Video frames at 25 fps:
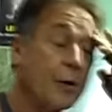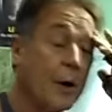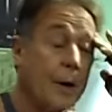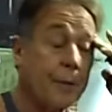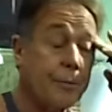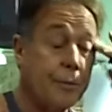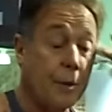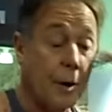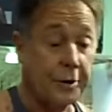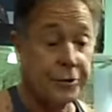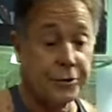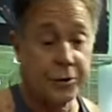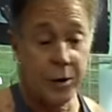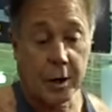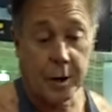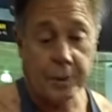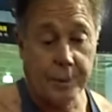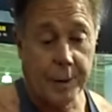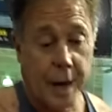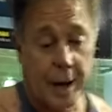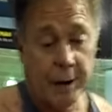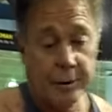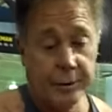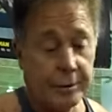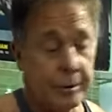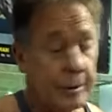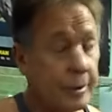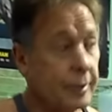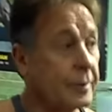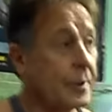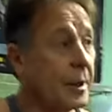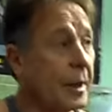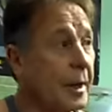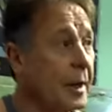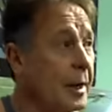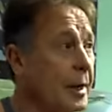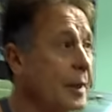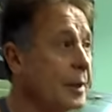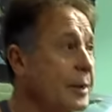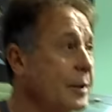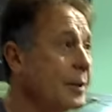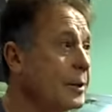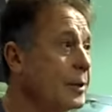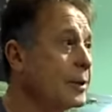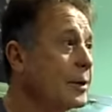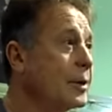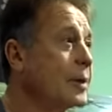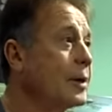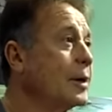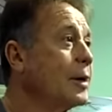thousand one. So I, I took them out and...
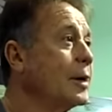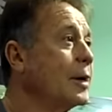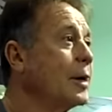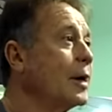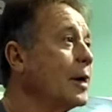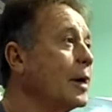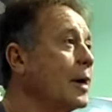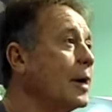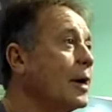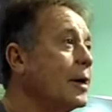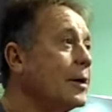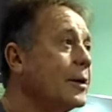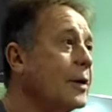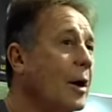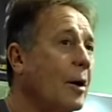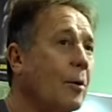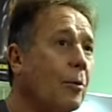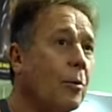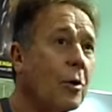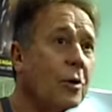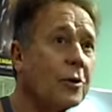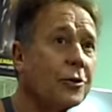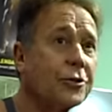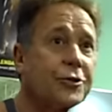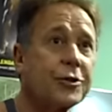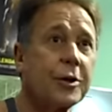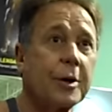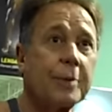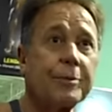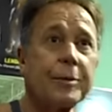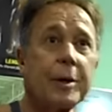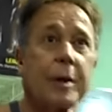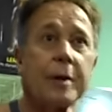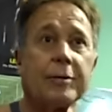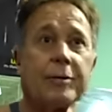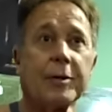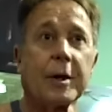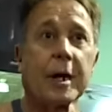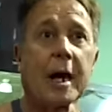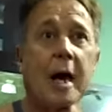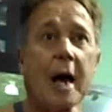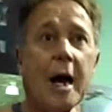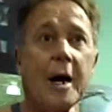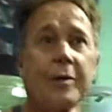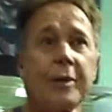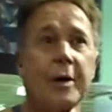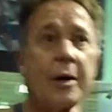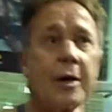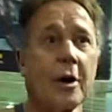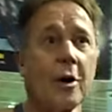Uh, yeah, World's Gym, the
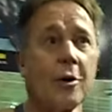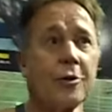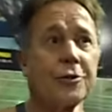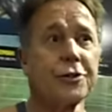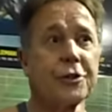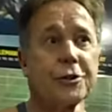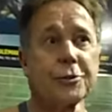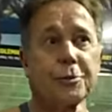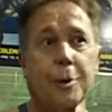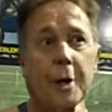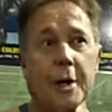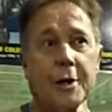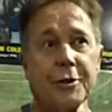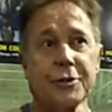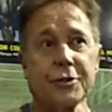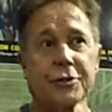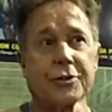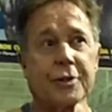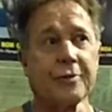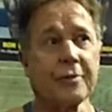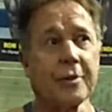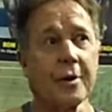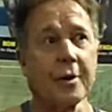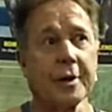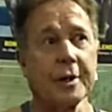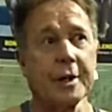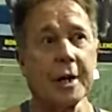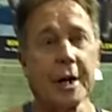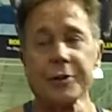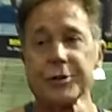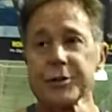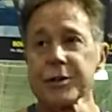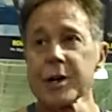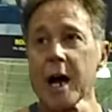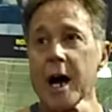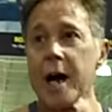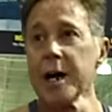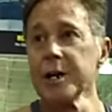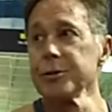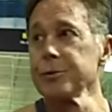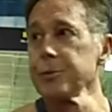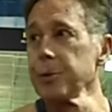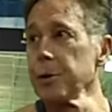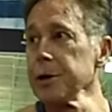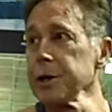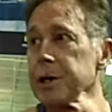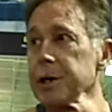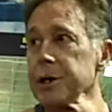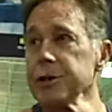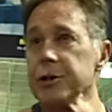guy that owns this place is a very nice guy. He's
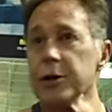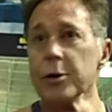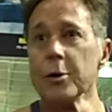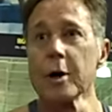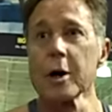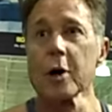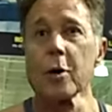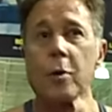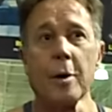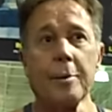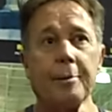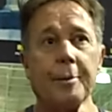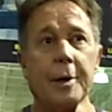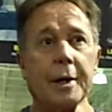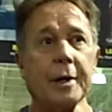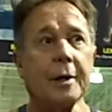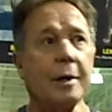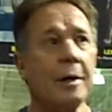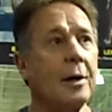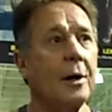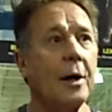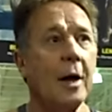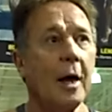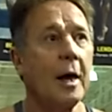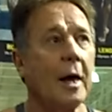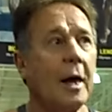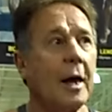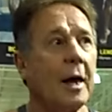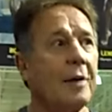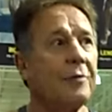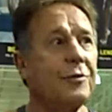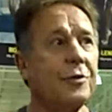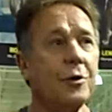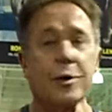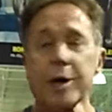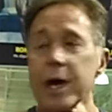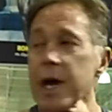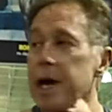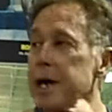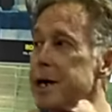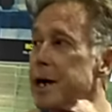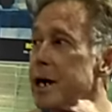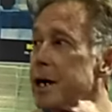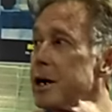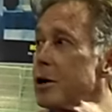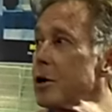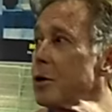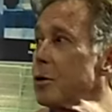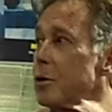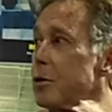putting in new equipment. If you can't
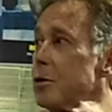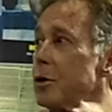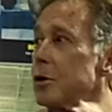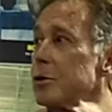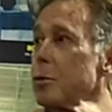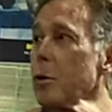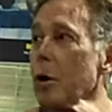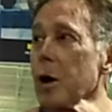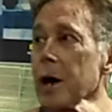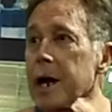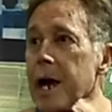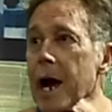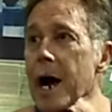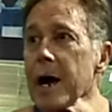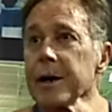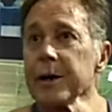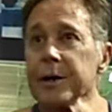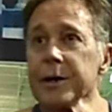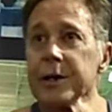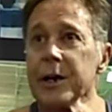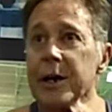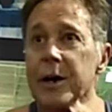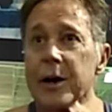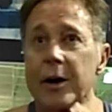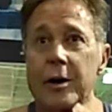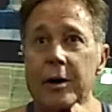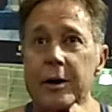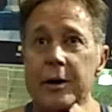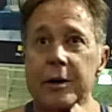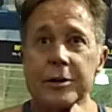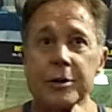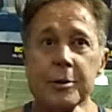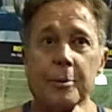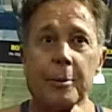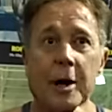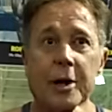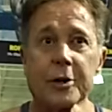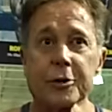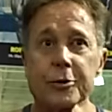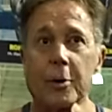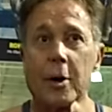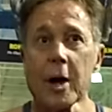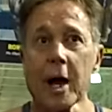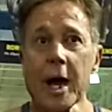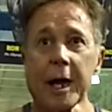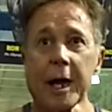get a good workout in here, you might as well